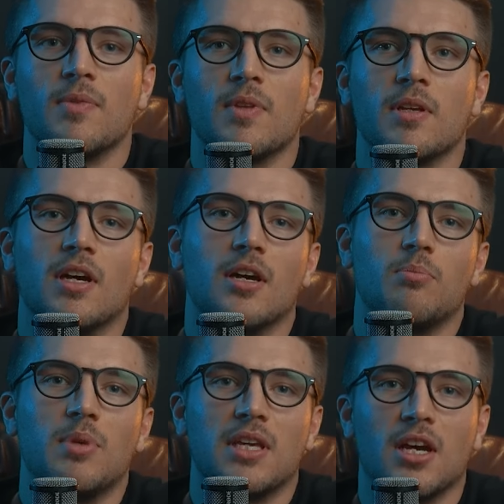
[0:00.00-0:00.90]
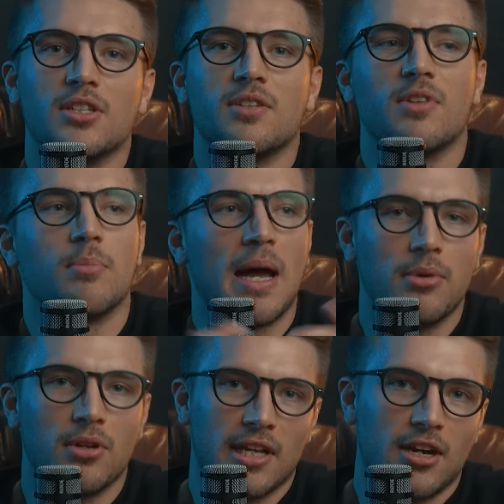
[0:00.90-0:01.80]
um, because of the
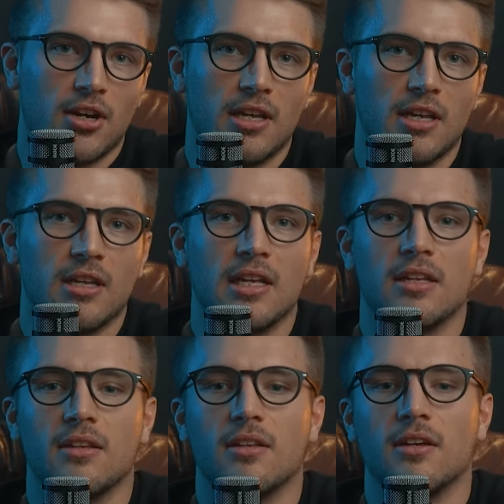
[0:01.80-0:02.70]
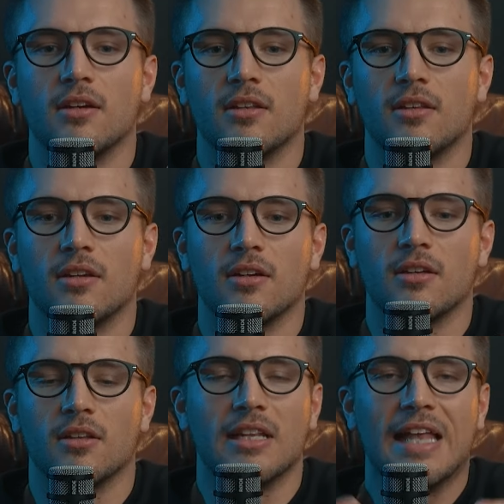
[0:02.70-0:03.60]
popularity and the the
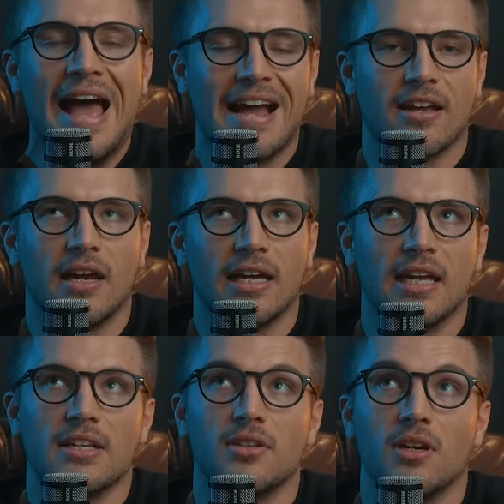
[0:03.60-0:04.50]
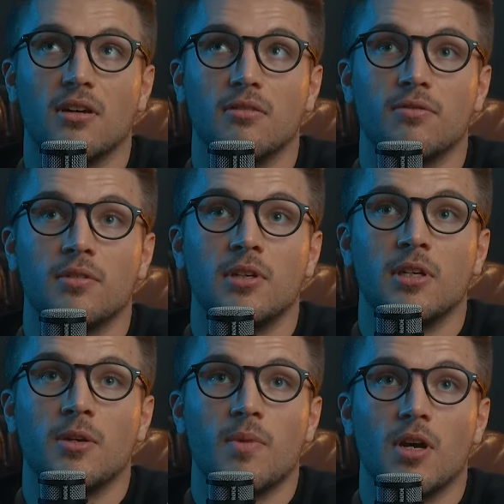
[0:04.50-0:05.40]
lack, I guess, of
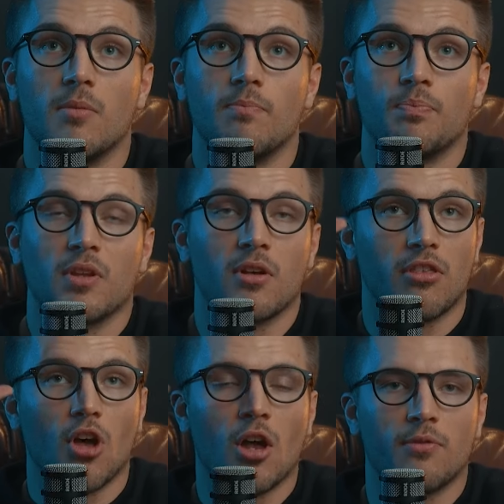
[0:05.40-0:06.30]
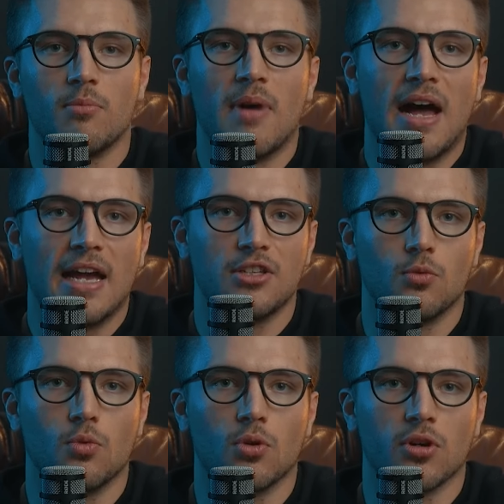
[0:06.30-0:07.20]
um, thoughtful mind
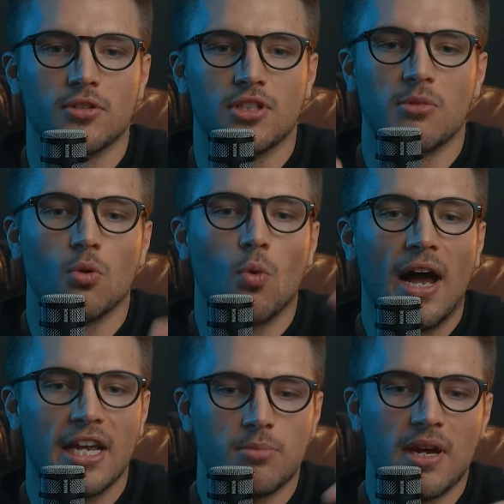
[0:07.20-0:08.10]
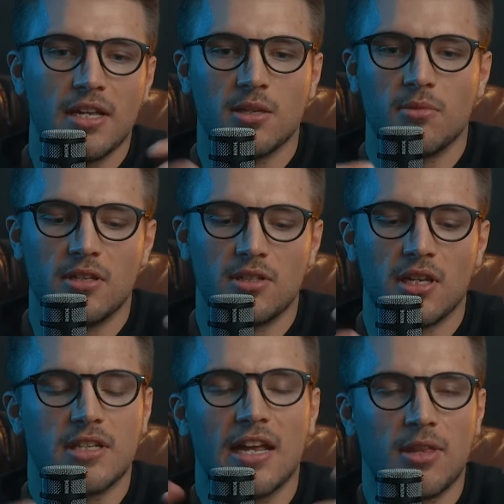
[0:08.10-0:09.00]
towards some of the whys behind some of these things,
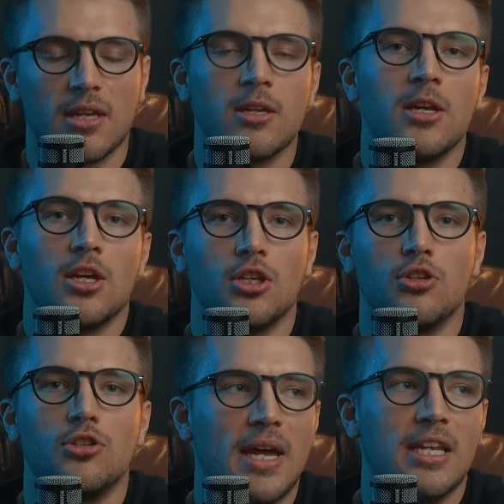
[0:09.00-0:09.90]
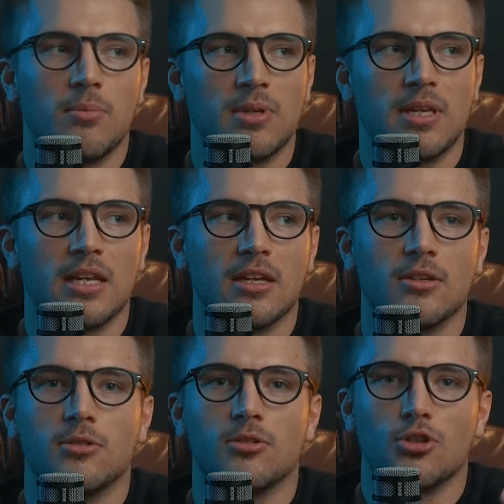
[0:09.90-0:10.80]
I think you do end up getting
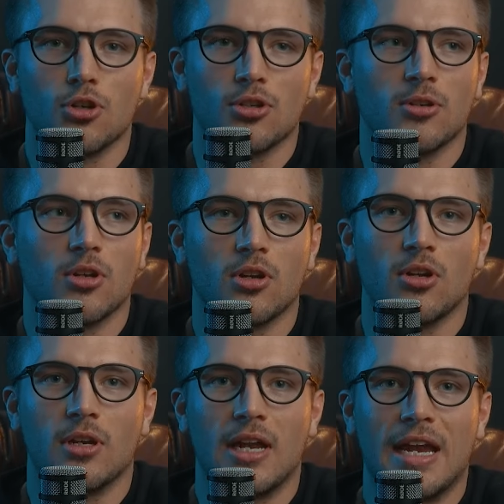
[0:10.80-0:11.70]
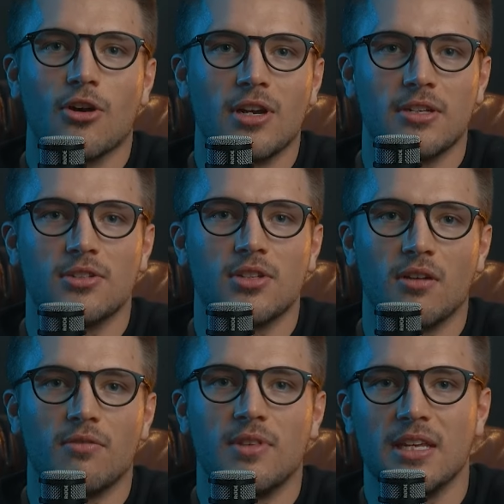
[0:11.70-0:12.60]
certain areas
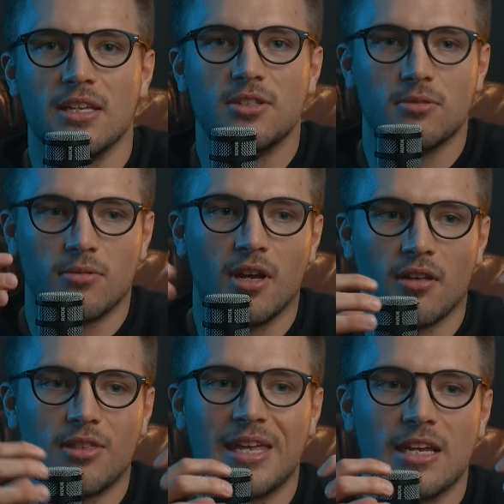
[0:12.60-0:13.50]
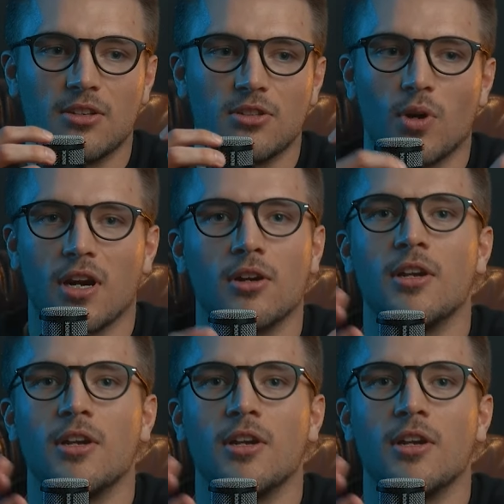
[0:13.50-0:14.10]
of these uh, things where